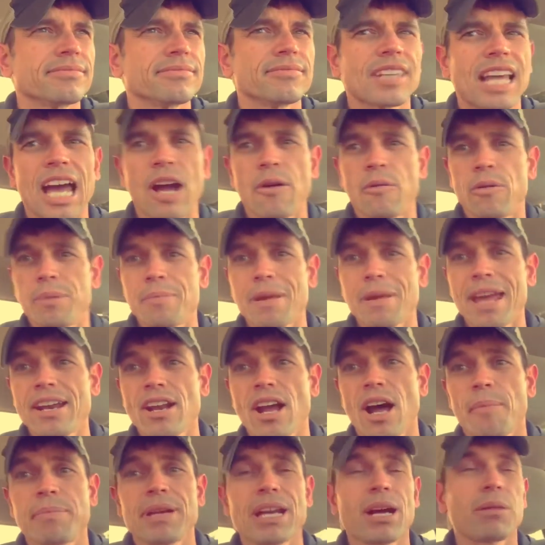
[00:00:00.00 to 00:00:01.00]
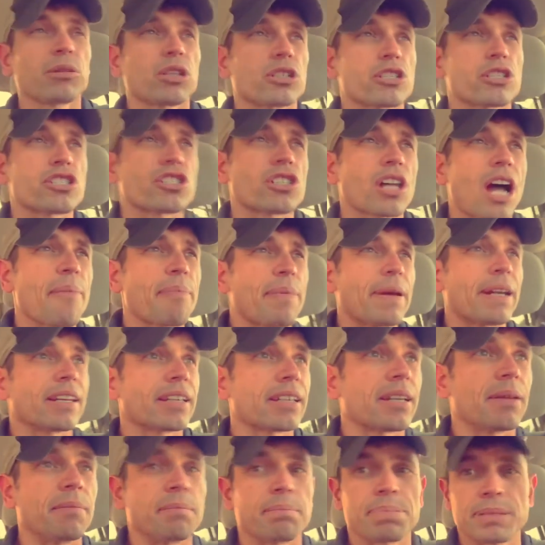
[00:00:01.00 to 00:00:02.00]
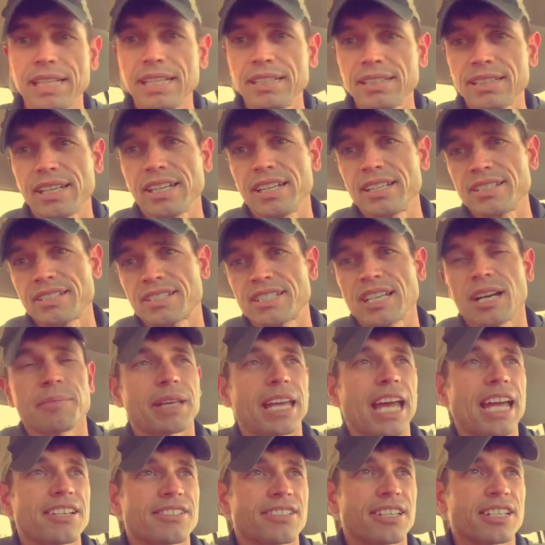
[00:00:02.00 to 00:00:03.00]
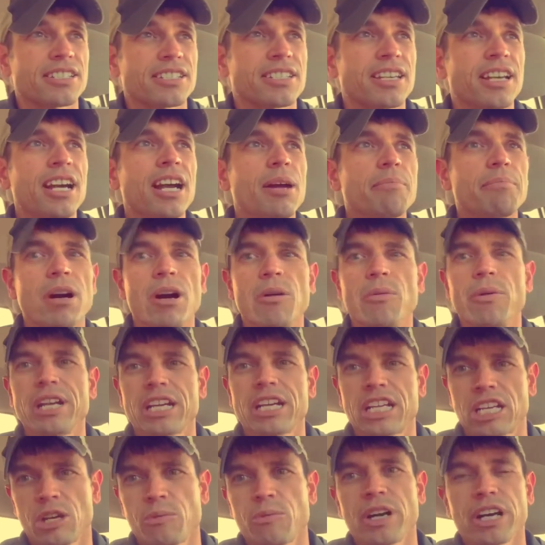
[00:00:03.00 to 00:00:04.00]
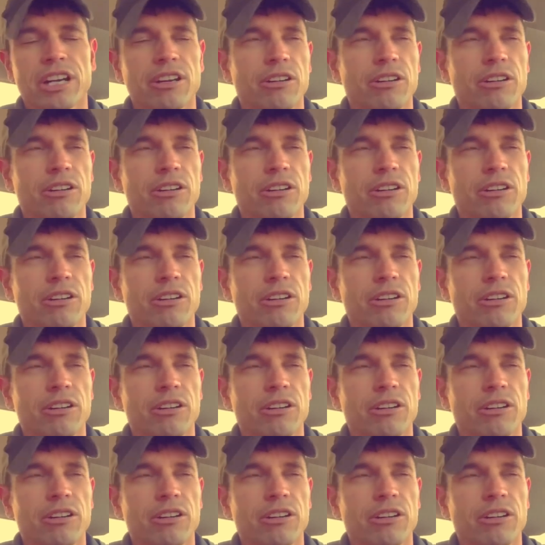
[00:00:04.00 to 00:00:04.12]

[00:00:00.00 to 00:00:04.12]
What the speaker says: And we may not be able to stop it completely in some cases, but we can